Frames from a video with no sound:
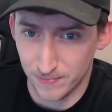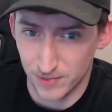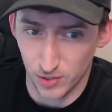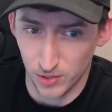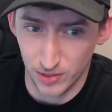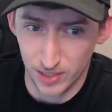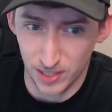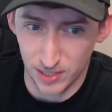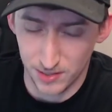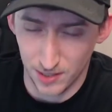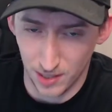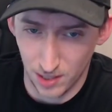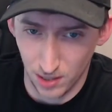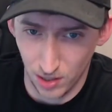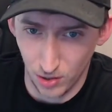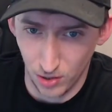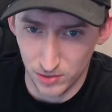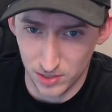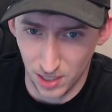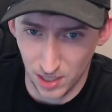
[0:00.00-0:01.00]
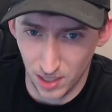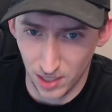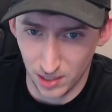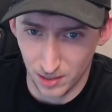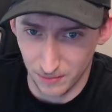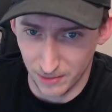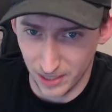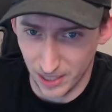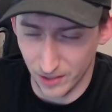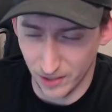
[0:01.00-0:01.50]
so it doesn't close and lock
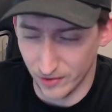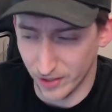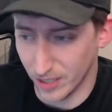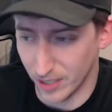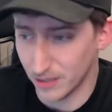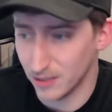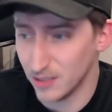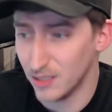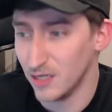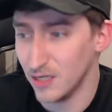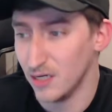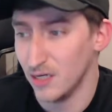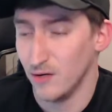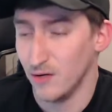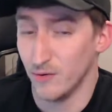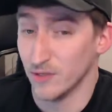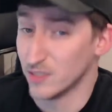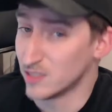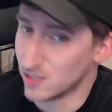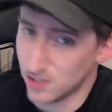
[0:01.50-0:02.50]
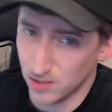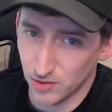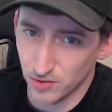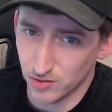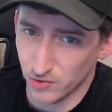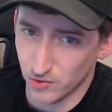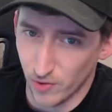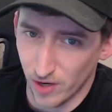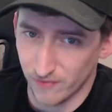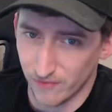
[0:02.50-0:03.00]
him down there, which still
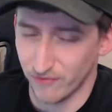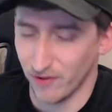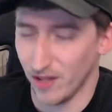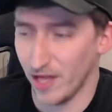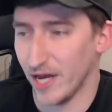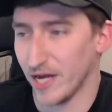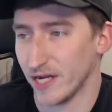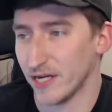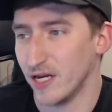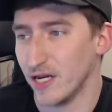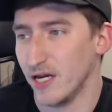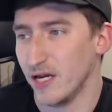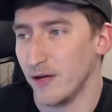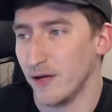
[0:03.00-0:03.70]
is a red flag.